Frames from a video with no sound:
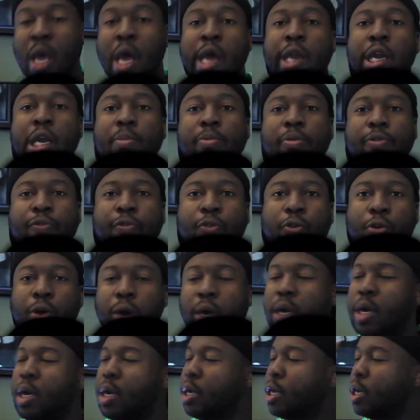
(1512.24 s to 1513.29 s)
Number
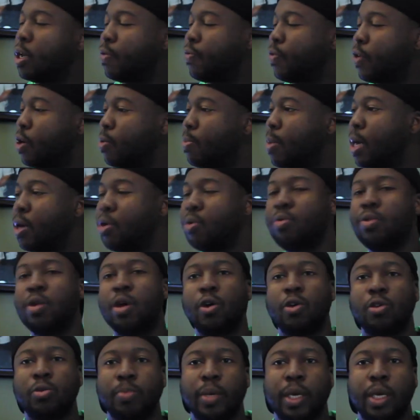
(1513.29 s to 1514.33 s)
4. Now, for everybody who
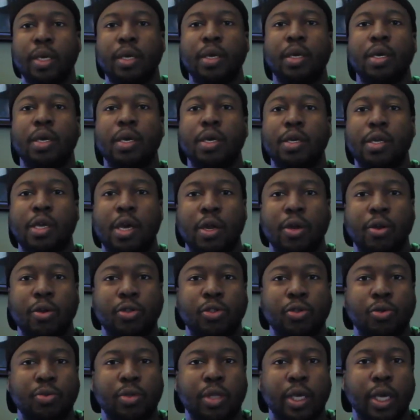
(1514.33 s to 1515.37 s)
knows me, y'all know
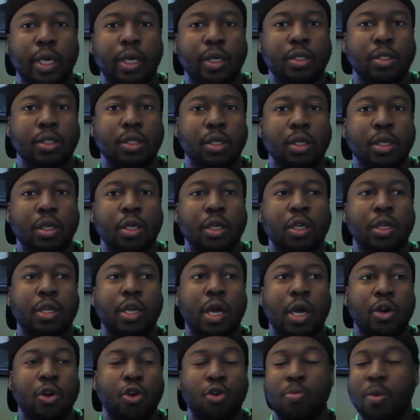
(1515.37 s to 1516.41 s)
2 things.
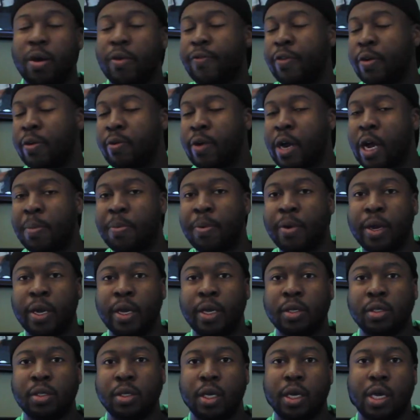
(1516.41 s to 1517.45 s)
Y'all know who my favorite rapper
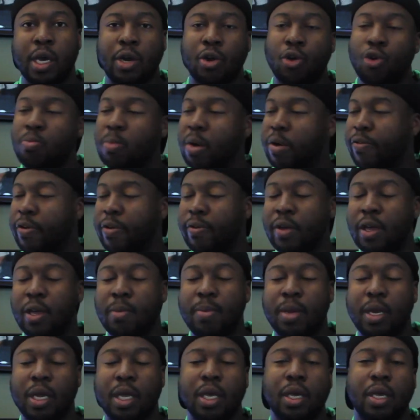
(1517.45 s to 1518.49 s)
is. Y'all know who my favorite
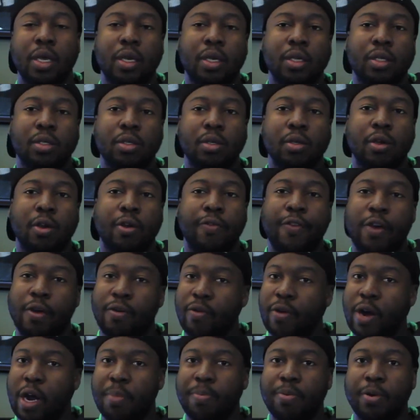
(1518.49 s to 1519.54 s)
comedian is. Favorite
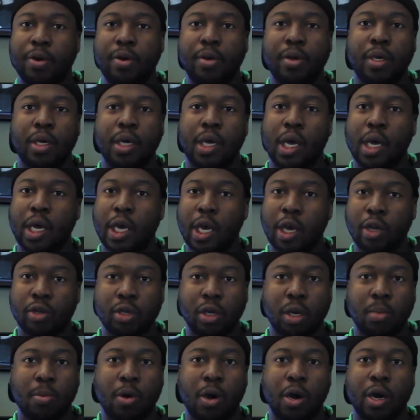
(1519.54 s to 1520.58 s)
rapper, Kendrick
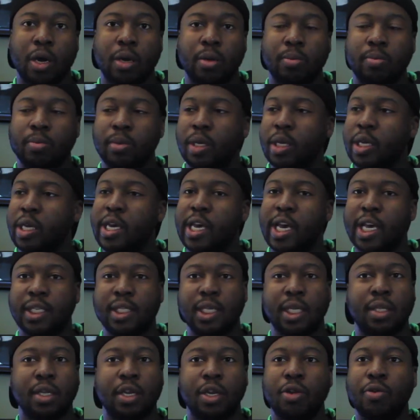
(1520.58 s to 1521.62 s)
Lamar. He has
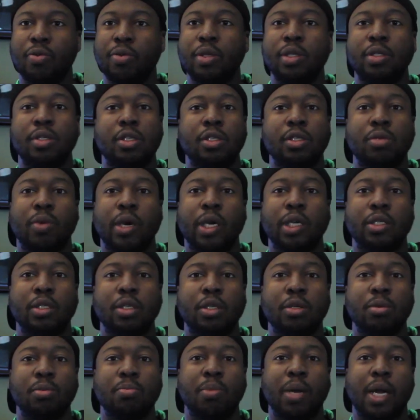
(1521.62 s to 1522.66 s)
nothing to do with this
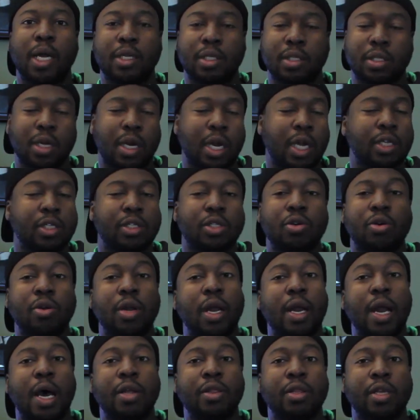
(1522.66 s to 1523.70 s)
situation, but I just thought I'd just throw
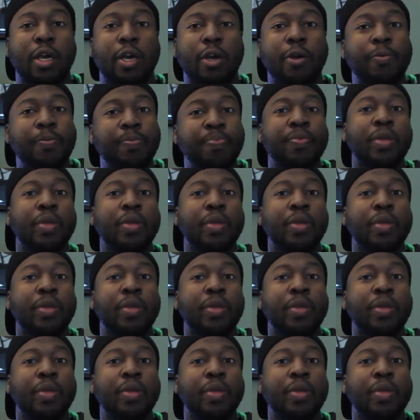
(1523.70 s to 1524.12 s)
that out there.